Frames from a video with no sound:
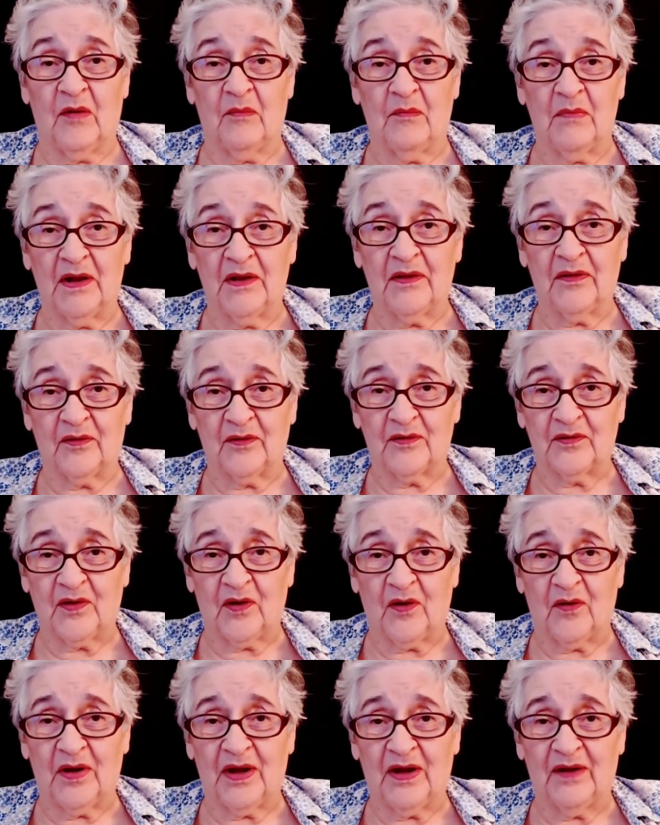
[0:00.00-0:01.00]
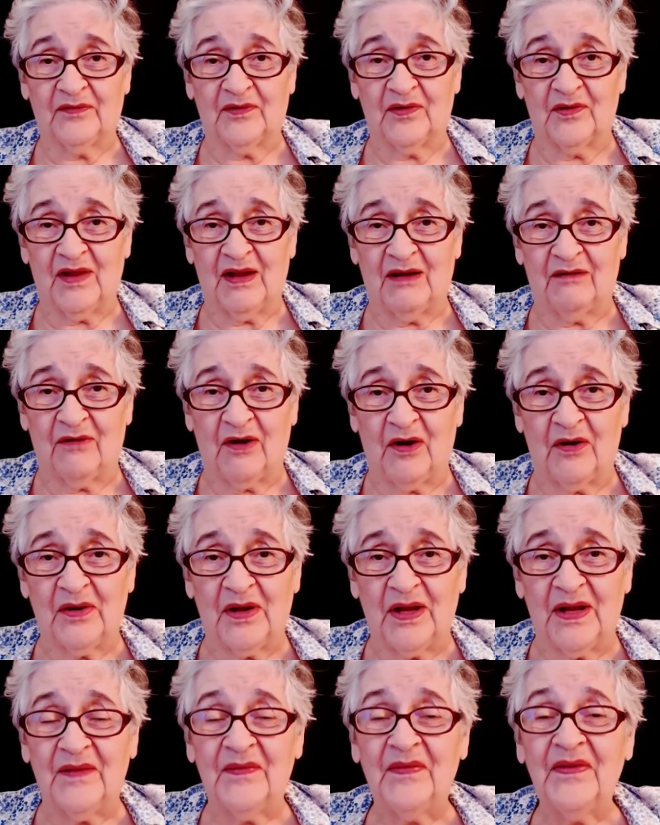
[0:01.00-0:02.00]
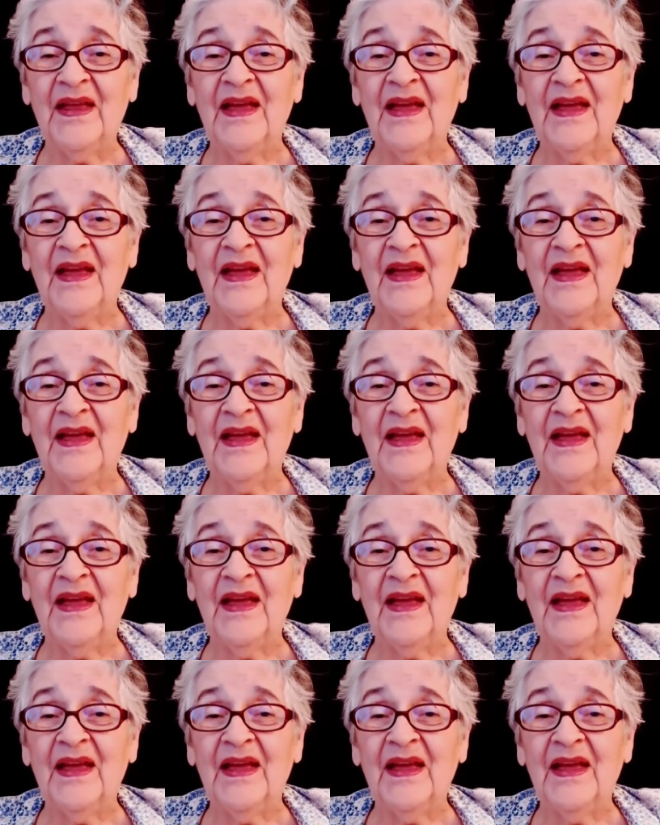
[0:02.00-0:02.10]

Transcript: month or so after they wrote it,